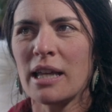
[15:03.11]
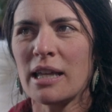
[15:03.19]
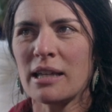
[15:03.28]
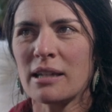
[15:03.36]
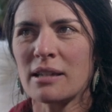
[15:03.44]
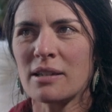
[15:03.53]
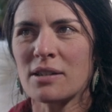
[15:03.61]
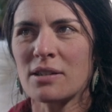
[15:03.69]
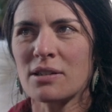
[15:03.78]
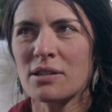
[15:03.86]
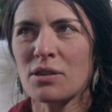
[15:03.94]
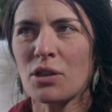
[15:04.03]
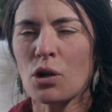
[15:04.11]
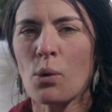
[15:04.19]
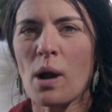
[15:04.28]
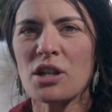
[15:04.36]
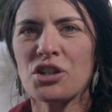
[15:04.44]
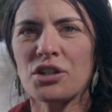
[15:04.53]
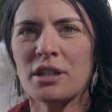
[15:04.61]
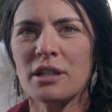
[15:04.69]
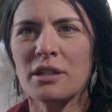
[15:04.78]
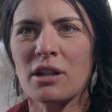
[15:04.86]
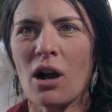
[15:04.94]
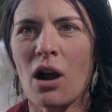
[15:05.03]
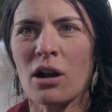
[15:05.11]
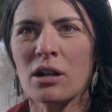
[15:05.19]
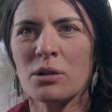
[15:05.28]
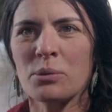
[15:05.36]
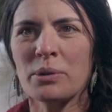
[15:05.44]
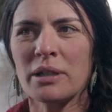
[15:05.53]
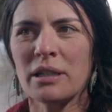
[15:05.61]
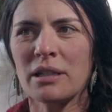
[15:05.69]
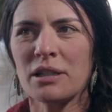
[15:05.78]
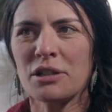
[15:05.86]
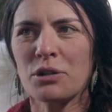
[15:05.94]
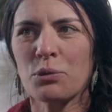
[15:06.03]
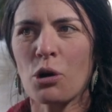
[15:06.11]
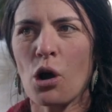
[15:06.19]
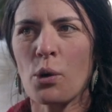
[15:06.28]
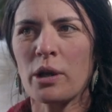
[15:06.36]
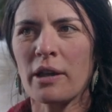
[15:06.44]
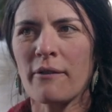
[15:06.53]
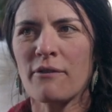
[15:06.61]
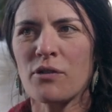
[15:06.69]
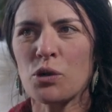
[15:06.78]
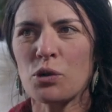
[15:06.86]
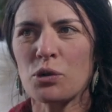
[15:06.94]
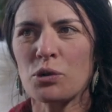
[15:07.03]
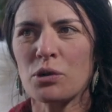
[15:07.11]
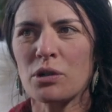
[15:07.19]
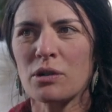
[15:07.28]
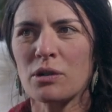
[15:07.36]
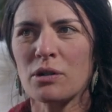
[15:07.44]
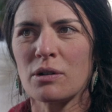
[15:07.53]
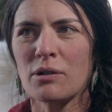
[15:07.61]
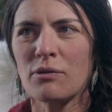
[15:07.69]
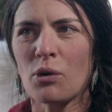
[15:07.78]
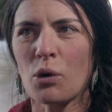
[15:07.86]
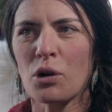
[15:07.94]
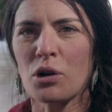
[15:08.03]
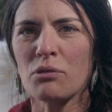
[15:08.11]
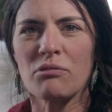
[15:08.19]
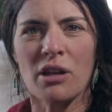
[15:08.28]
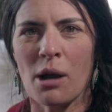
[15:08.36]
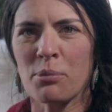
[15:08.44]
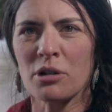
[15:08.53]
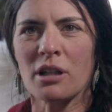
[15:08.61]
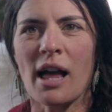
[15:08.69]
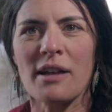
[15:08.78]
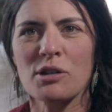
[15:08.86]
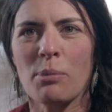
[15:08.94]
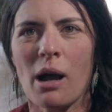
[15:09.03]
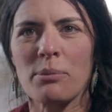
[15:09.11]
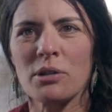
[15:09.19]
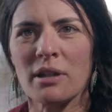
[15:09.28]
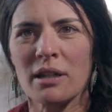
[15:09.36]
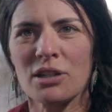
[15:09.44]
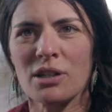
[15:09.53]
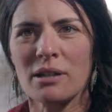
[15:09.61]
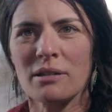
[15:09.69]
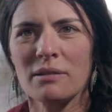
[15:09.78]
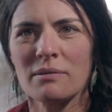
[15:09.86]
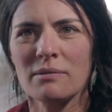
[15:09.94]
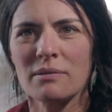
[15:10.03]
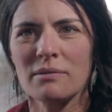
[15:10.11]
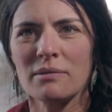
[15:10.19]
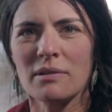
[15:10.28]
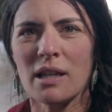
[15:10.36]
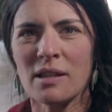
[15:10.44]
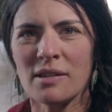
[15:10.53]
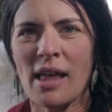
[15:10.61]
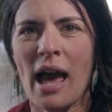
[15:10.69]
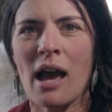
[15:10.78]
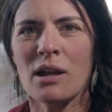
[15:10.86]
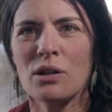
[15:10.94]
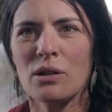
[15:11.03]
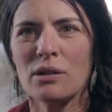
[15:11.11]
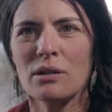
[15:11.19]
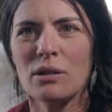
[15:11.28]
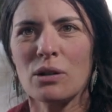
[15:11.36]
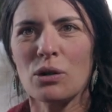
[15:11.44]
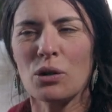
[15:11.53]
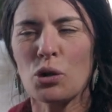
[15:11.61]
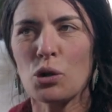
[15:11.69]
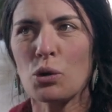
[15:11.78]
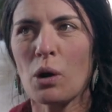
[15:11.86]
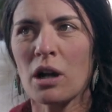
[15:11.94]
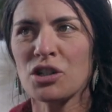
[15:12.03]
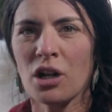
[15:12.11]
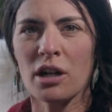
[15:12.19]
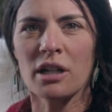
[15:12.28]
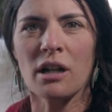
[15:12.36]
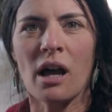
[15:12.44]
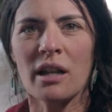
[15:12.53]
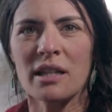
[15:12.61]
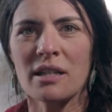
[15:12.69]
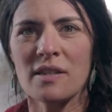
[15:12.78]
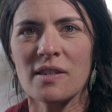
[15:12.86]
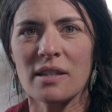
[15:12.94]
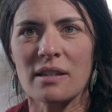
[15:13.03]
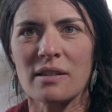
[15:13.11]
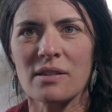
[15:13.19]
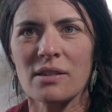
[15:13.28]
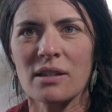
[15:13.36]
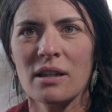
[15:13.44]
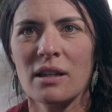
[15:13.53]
is the question, are we growing food for the upper class population? Is that who our target audience is?